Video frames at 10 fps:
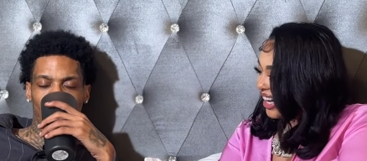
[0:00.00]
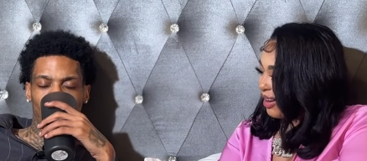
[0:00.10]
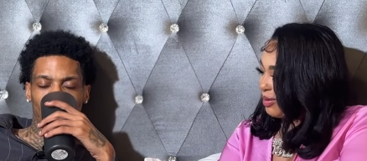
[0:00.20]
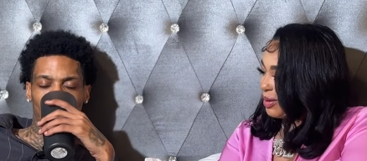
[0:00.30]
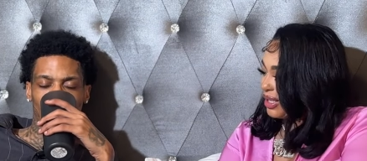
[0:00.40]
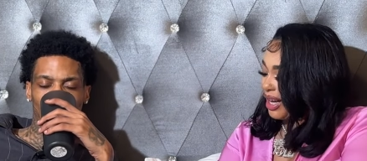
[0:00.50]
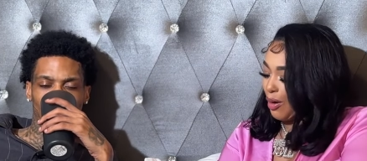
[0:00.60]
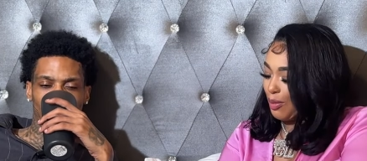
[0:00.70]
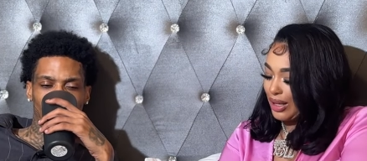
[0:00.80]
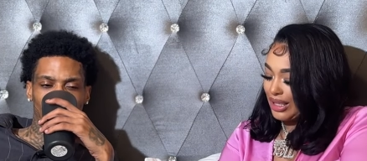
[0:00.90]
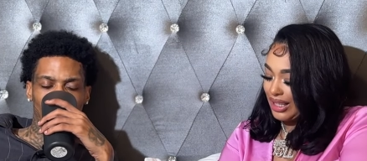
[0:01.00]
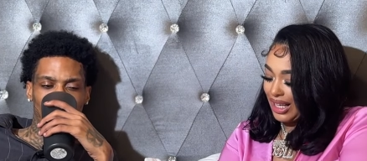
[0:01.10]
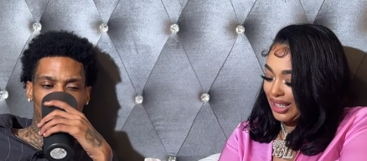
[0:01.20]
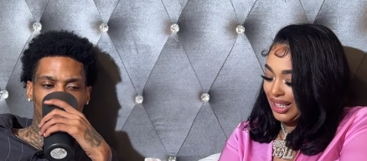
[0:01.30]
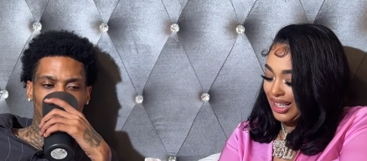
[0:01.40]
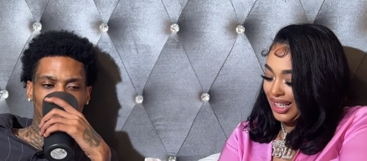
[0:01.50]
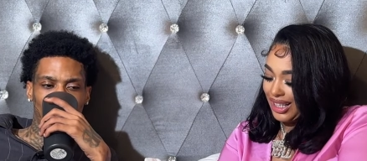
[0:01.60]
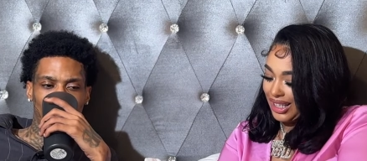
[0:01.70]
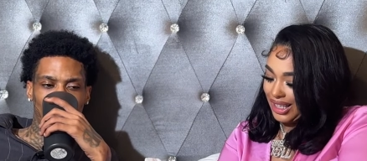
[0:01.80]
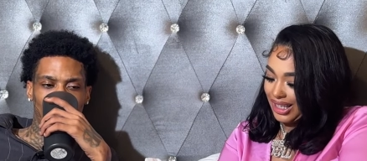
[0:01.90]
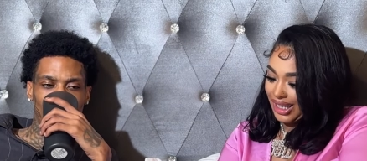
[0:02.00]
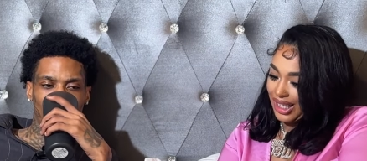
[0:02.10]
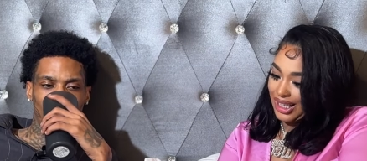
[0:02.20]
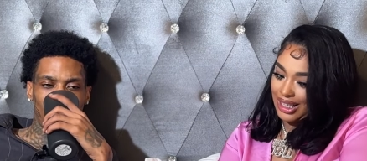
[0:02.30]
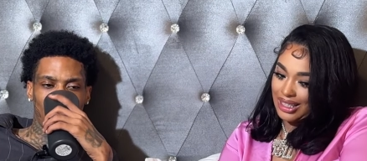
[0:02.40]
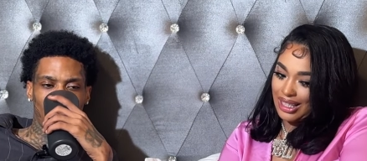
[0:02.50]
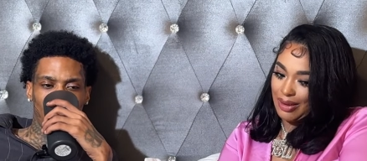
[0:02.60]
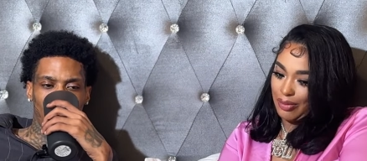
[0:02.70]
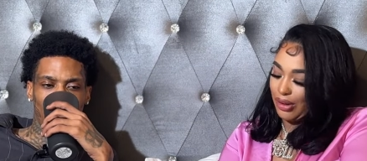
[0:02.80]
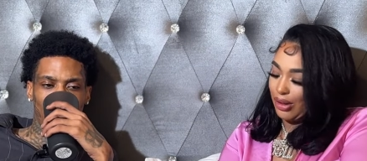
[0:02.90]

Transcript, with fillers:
Speaker 1: like have you and your homeboys like did it in the same